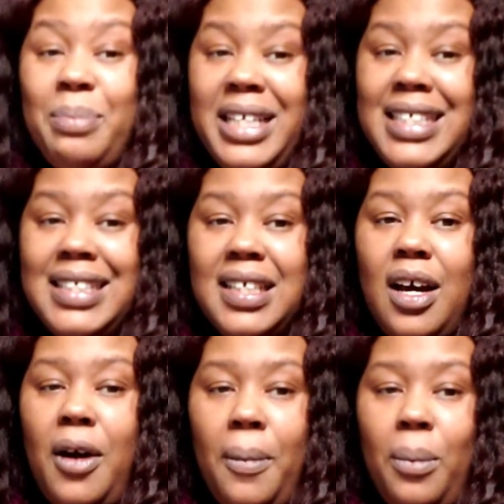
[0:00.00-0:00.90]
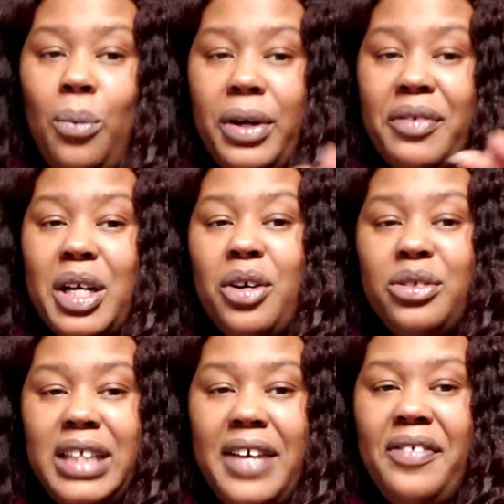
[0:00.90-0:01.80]
piece. One of our
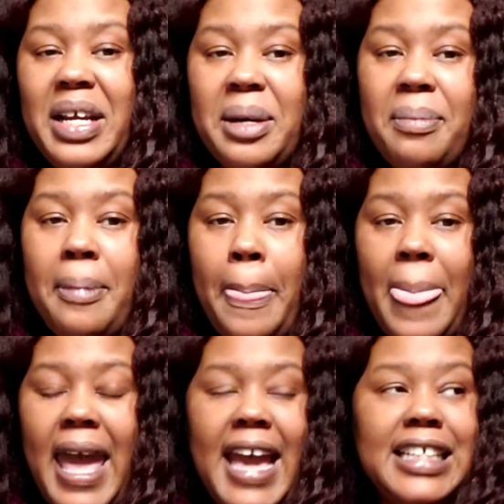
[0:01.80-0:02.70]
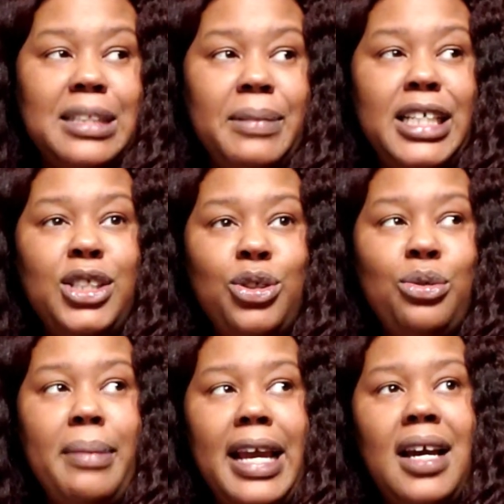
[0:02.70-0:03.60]
crochet fam asked me
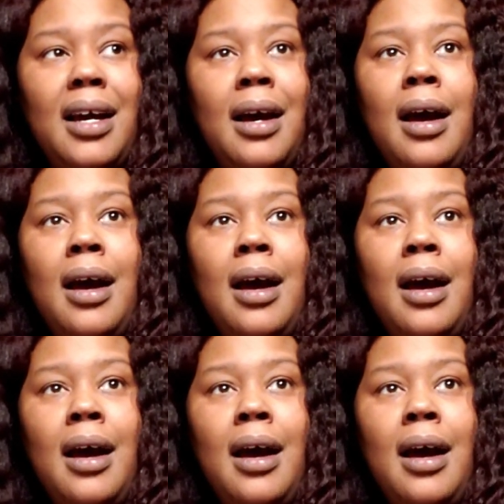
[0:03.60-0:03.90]
to make.